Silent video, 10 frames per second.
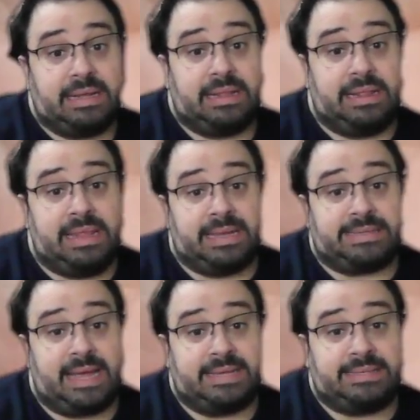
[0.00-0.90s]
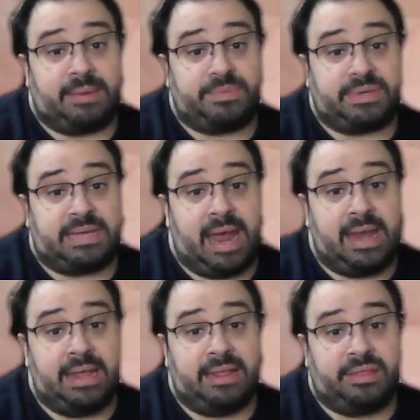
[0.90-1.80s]
this ends up
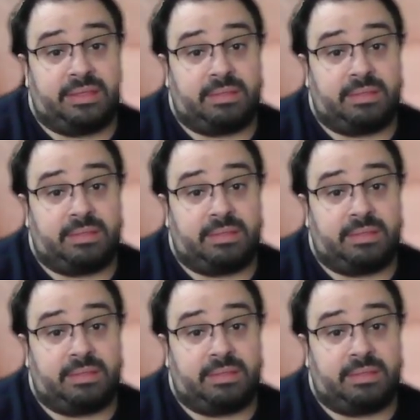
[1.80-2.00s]
getting